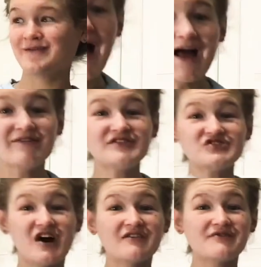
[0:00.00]
I have this
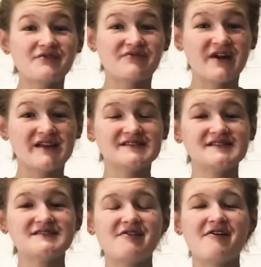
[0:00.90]
chocolate from France,
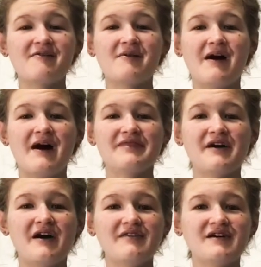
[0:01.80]
and so I
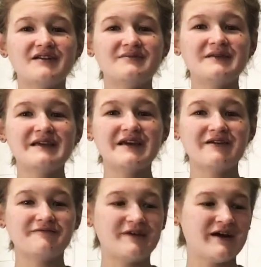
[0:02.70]
thought that it'd be
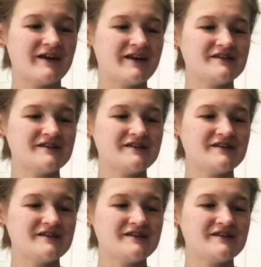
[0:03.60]
fun